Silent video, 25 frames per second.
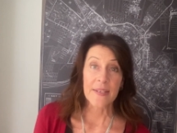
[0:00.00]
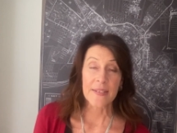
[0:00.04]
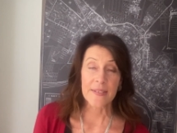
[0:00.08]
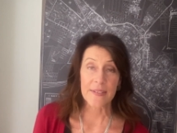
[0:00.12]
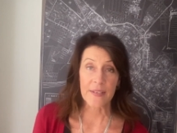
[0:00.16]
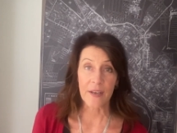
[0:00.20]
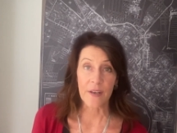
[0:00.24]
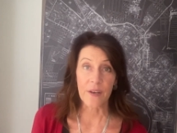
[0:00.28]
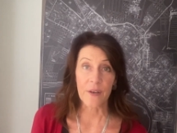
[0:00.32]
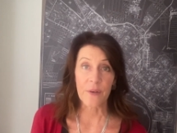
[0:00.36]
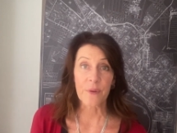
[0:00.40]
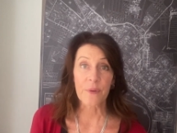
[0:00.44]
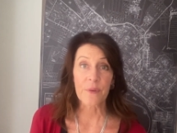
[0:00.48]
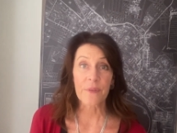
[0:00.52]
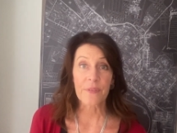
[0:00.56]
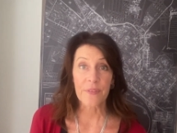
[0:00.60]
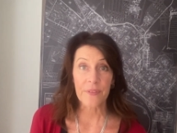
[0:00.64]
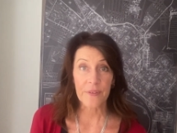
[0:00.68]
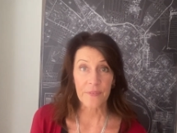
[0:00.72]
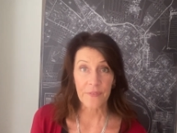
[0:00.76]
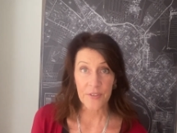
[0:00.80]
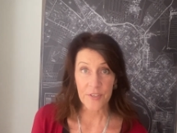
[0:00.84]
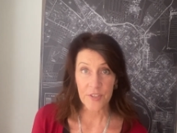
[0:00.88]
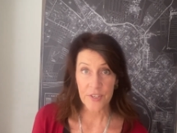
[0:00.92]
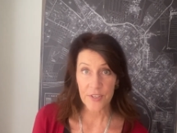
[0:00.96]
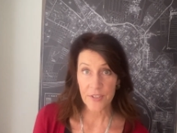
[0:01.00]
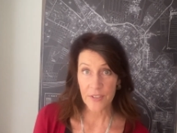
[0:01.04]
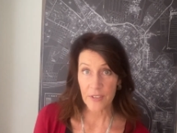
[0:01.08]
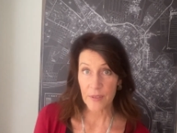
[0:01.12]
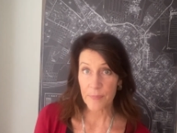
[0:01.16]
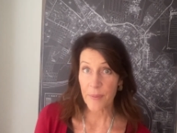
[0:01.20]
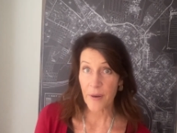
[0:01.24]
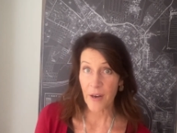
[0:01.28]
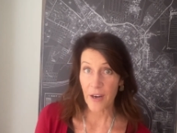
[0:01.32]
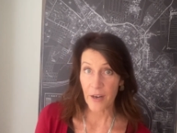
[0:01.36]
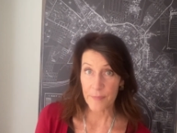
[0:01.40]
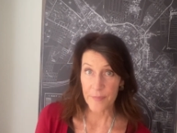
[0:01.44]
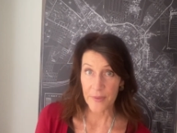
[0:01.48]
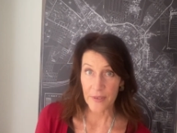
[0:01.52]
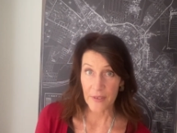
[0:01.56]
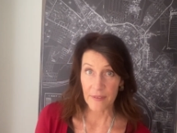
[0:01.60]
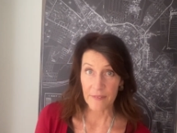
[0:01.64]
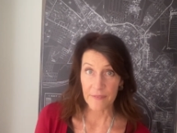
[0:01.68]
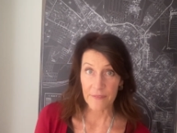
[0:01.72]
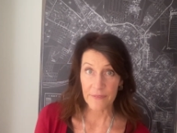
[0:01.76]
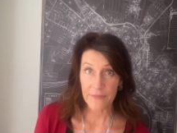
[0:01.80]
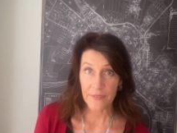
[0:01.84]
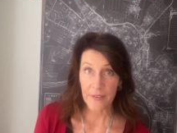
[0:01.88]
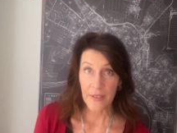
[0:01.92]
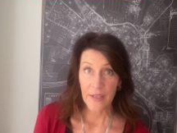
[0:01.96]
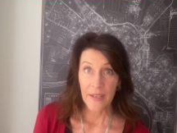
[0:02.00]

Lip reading: So the Virginia Department of